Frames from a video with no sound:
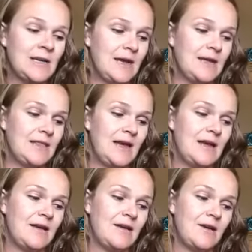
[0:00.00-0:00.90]
and
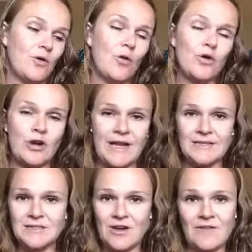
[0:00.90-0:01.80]
then whole
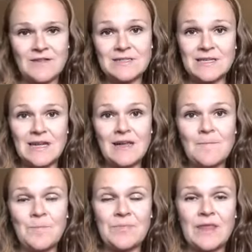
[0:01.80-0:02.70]
grains, obviously.
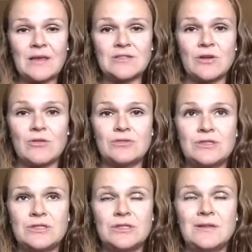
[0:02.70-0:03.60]
So,
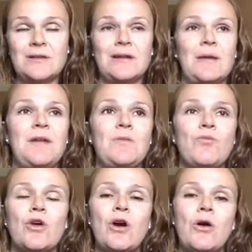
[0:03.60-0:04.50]
I mean,
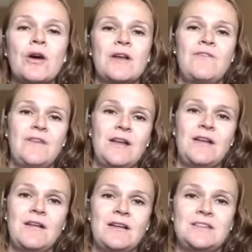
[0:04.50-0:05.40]
we're all going to
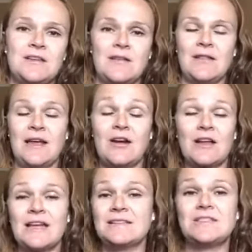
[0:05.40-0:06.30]
feed our
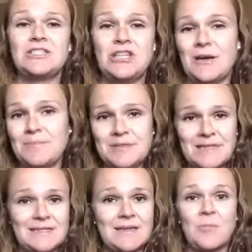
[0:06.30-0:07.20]
kids chips
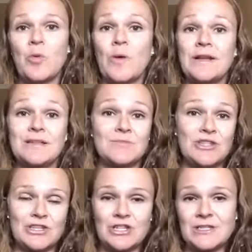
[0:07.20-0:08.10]
at some point, I'm
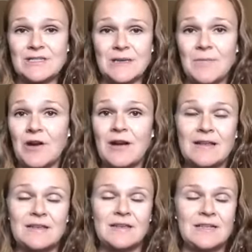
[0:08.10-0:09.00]
sure, during the summer,
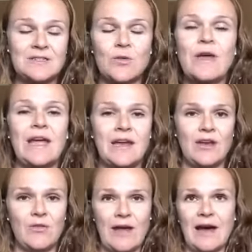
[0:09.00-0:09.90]
and it's okay to
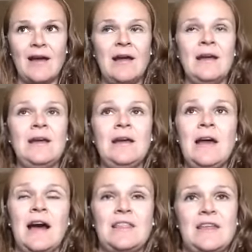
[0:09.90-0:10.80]
do that.
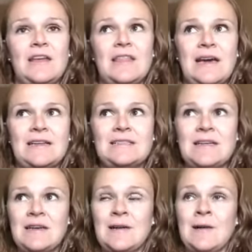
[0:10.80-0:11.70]
I think that
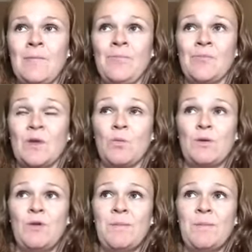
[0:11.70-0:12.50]
when we